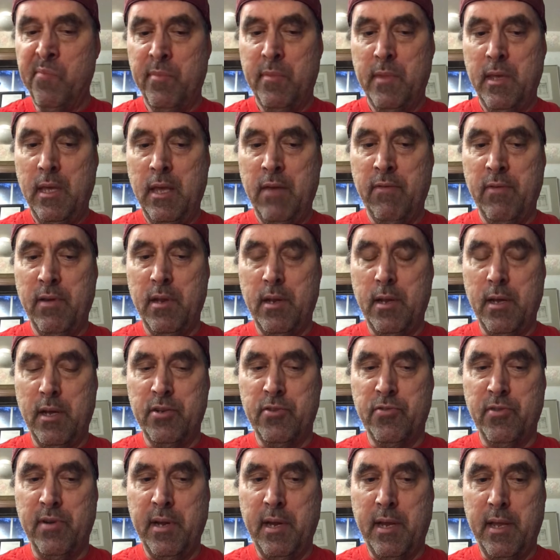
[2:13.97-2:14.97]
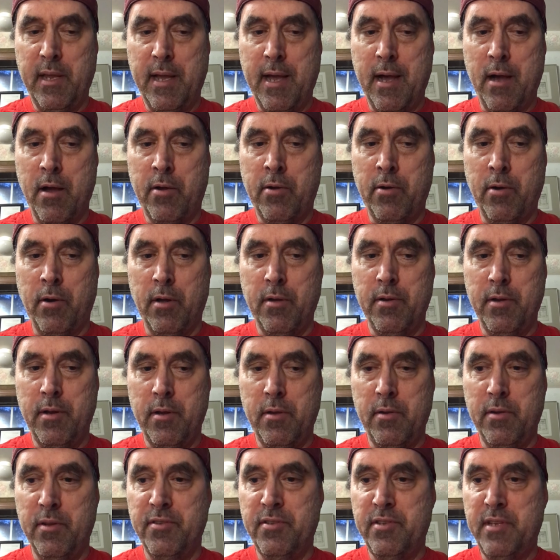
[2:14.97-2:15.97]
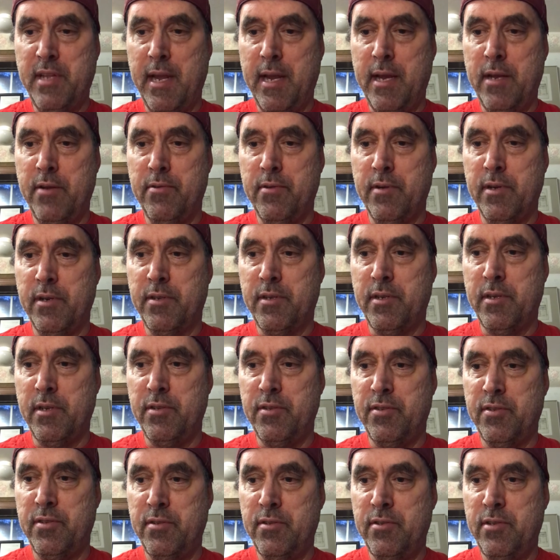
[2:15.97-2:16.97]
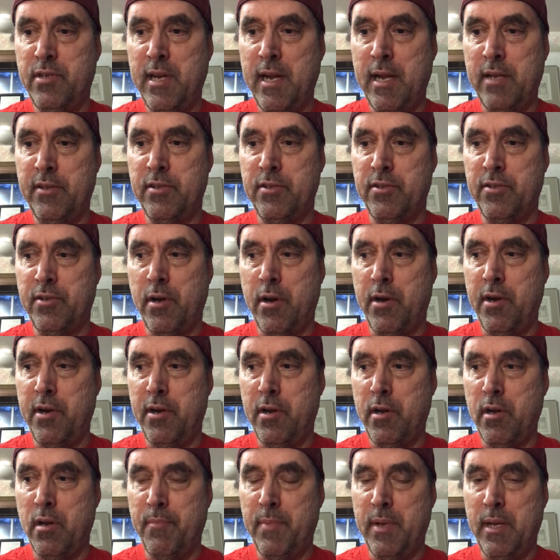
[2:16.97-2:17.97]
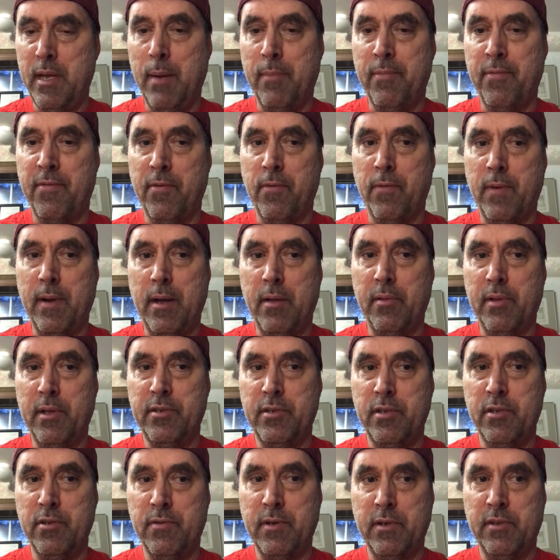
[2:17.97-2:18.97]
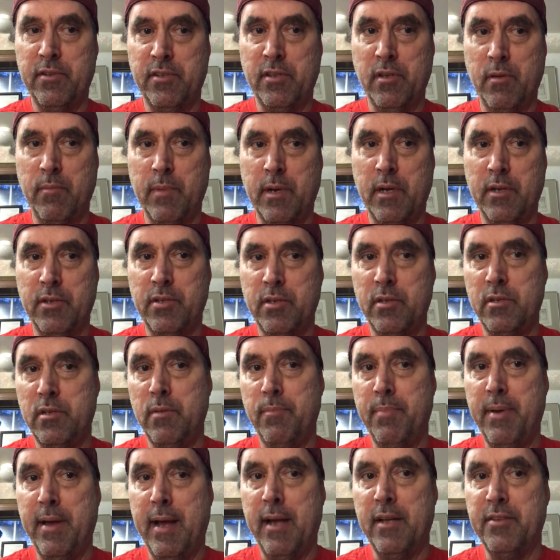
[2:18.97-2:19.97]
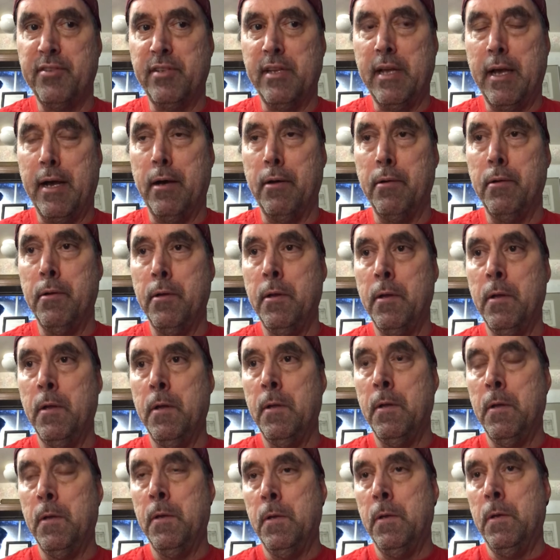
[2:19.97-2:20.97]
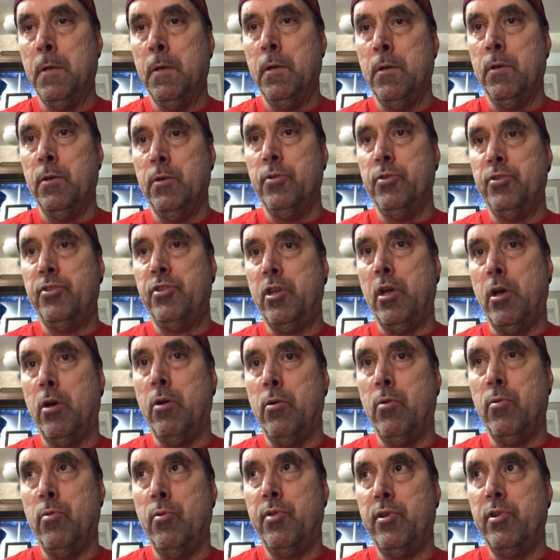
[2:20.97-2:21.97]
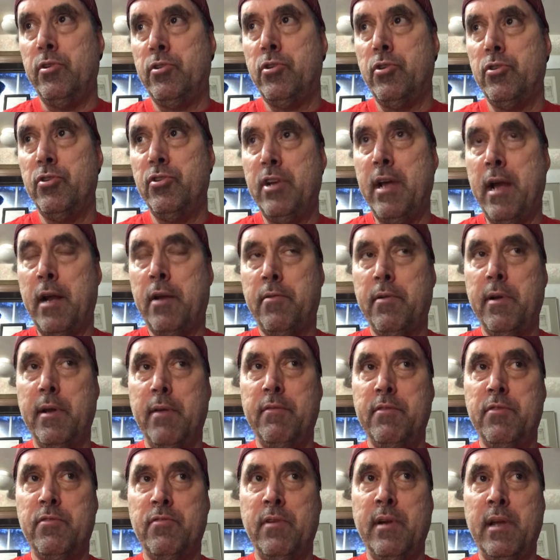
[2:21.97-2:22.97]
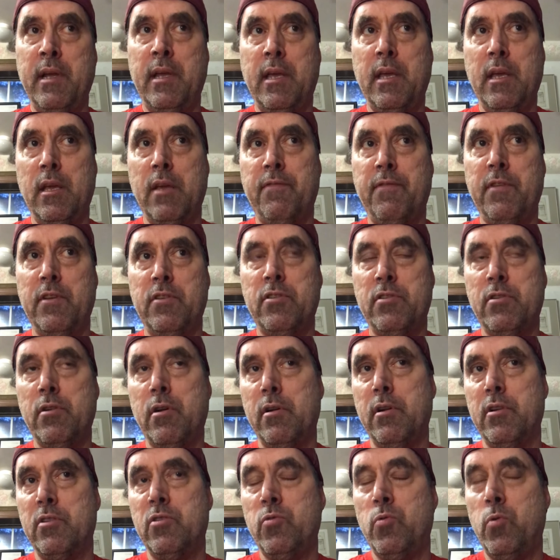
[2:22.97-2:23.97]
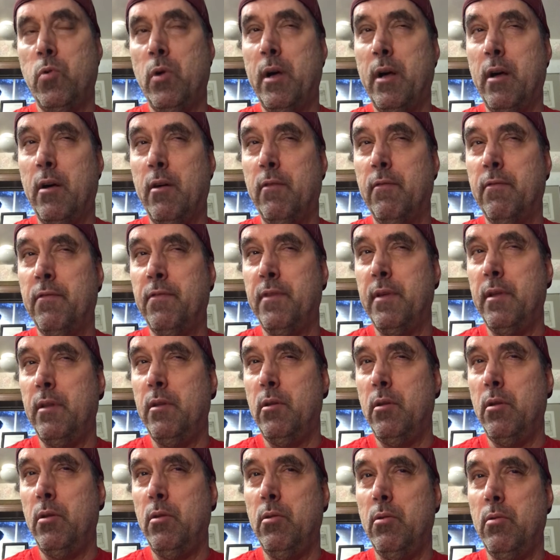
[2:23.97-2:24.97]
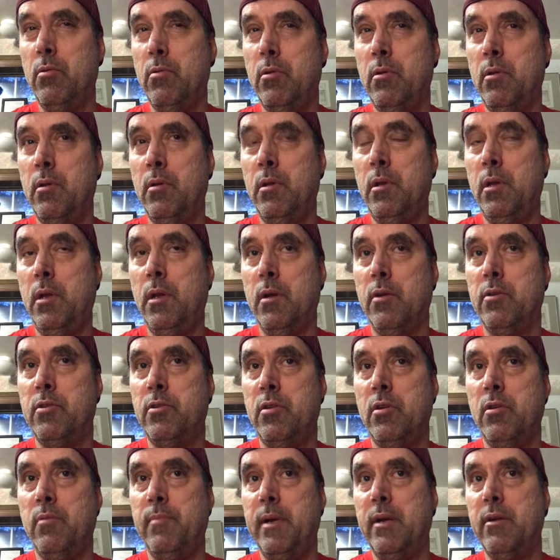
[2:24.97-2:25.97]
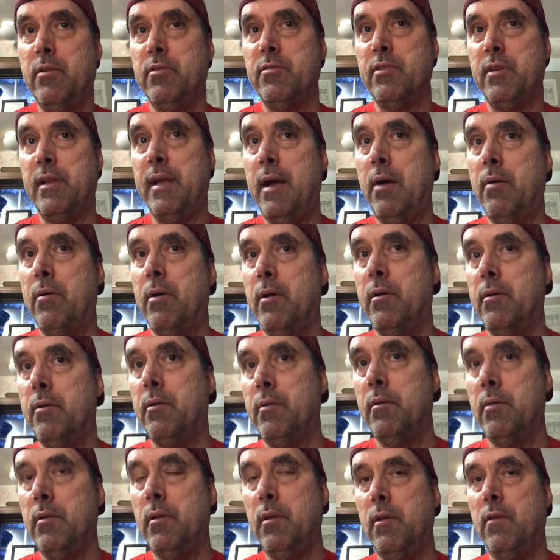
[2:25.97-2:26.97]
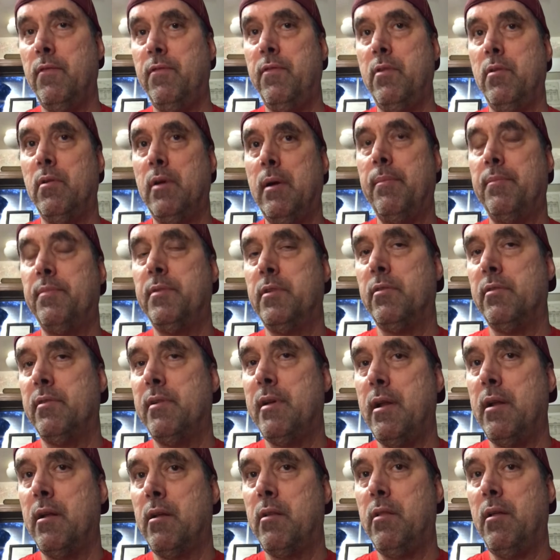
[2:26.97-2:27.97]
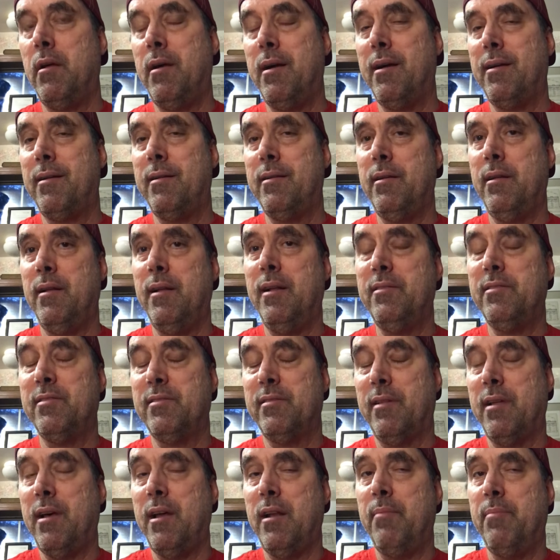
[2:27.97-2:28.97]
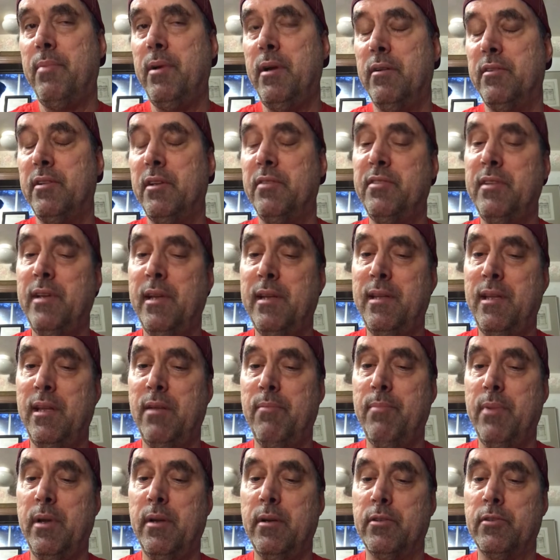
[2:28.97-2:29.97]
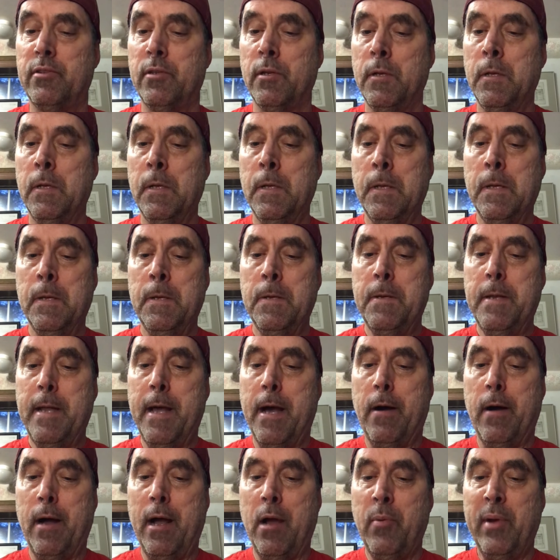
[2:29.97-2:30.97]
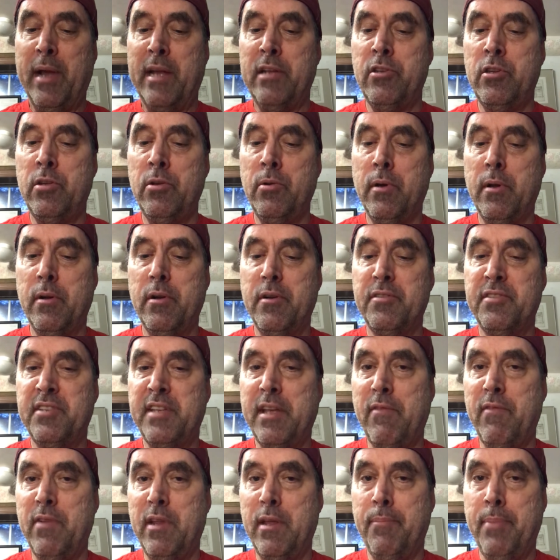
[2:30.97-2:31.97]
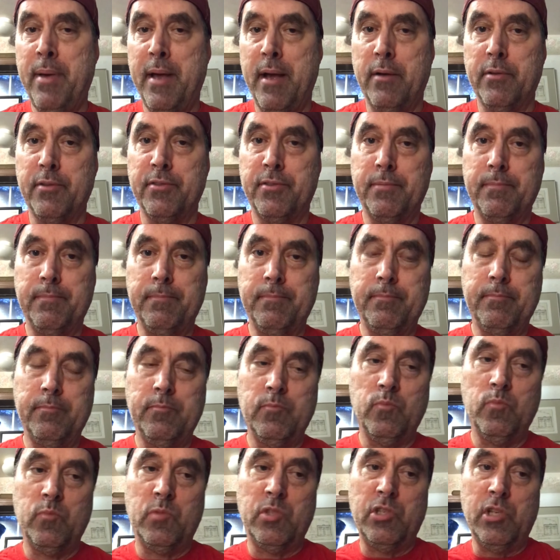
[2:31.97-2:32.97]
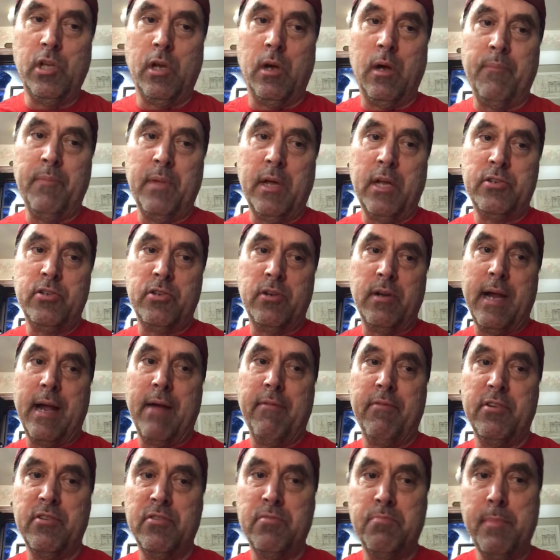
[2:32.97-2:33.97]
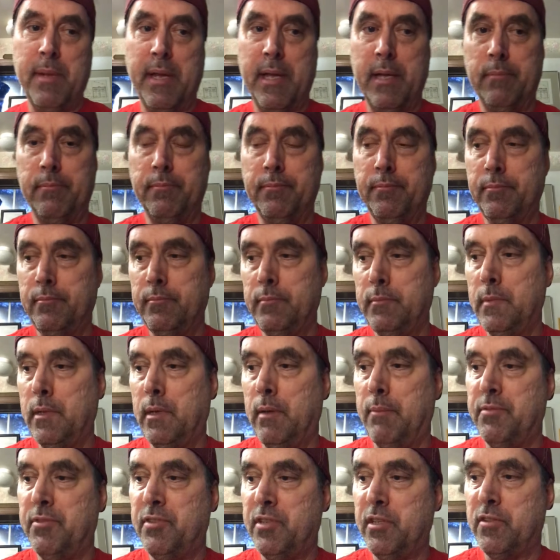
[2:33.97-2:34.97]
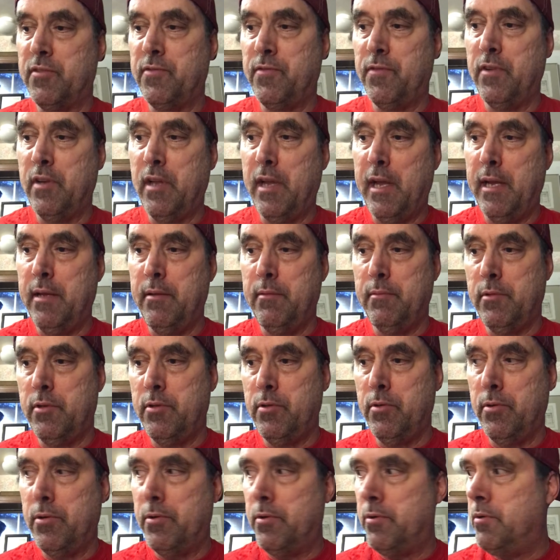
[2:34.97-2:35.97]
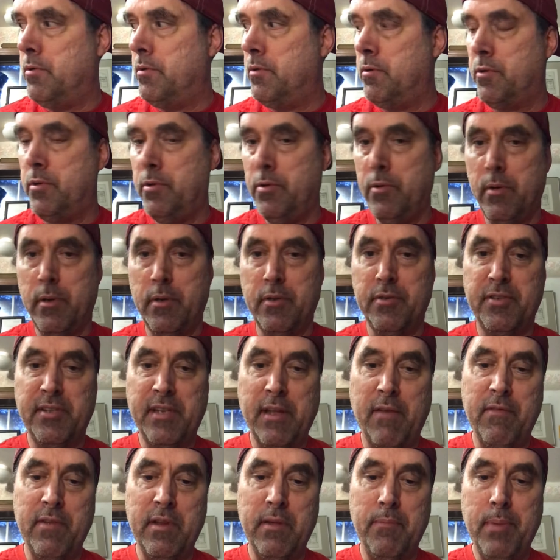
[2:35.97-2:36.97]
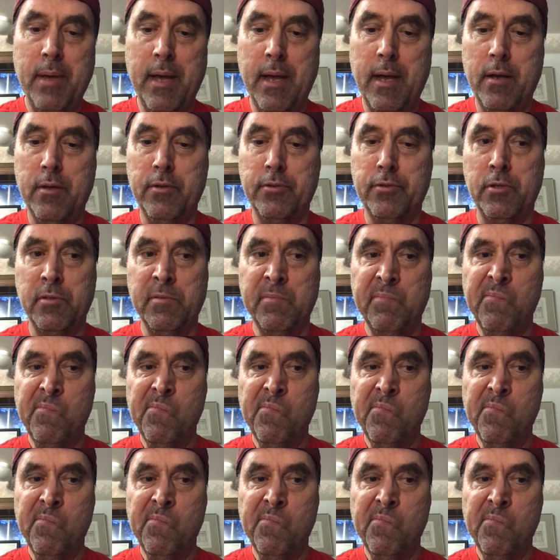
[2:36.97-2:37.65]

Even uh, drinking alcohol at noon is dangerous because chances are you're going to be up for a while unless you drink so much that you pass out. So the trajectory of drinking, if you start at 12 at noon, you know, two beers an hour, and if you're up till 9 o'clock, you know, that's a lot of beers. That's 18 beers. Now, I weigh 270 pounds, so I'm not your average man. I'm 6 foot 8, 200, 270 pounds.